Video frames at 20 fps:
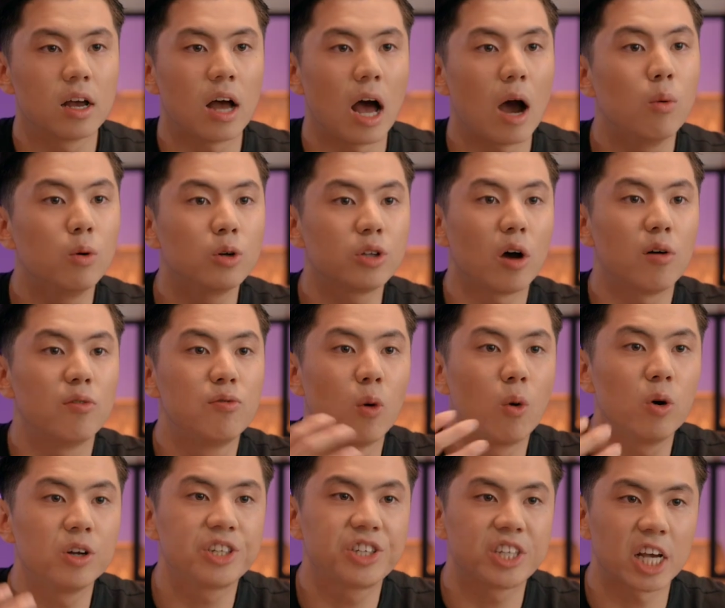I would
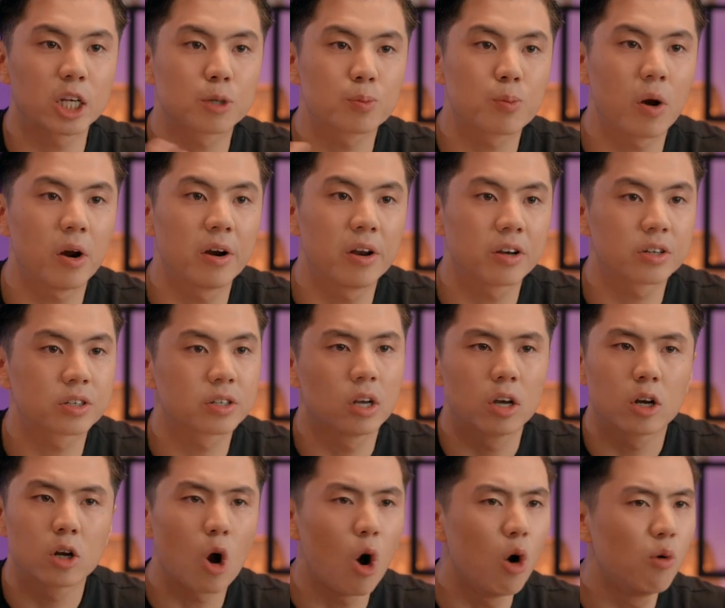avoid sex products,
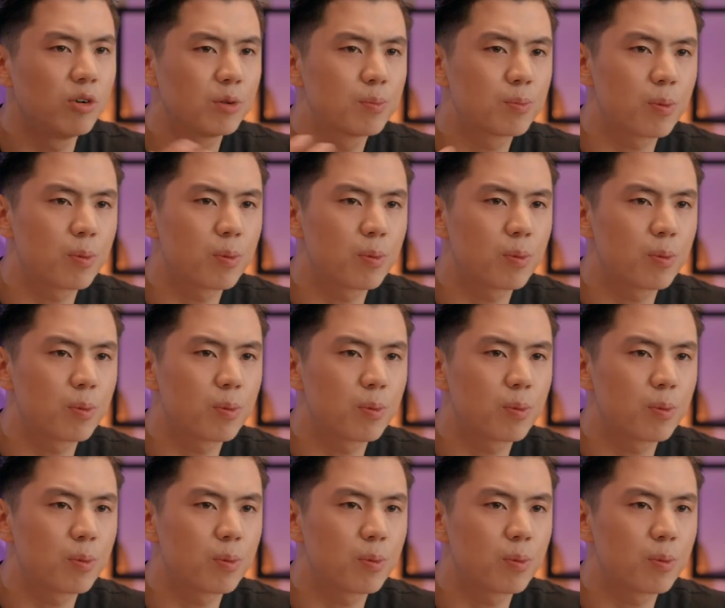COVID